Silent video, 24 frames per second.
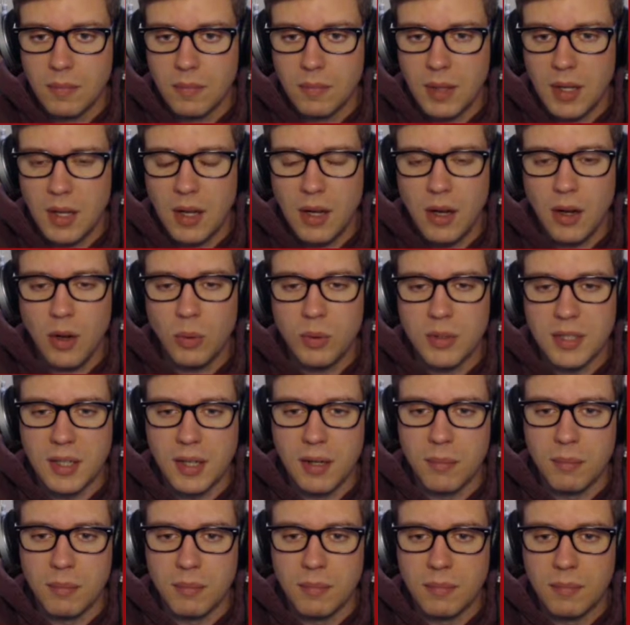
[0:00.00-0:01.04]
Oh,
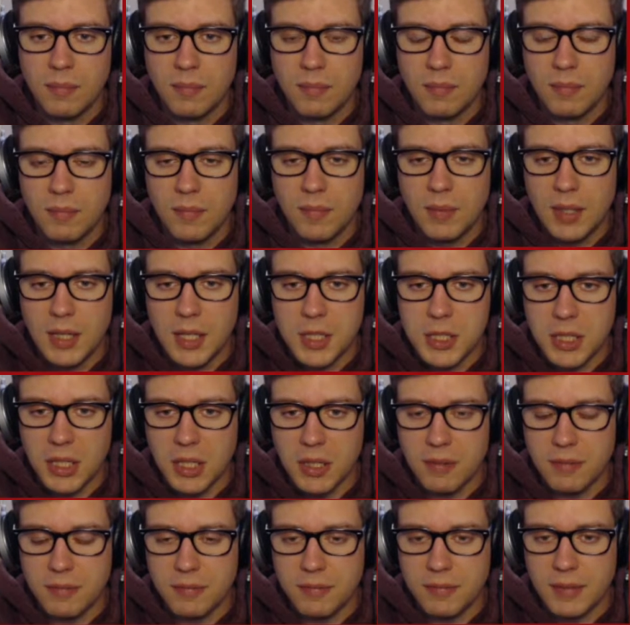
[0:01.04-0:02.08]
dumb. I should
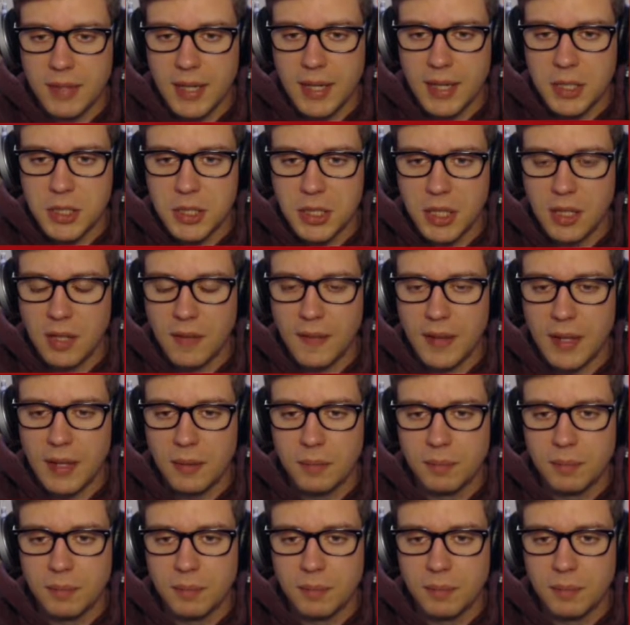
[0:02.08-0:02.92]
have done that.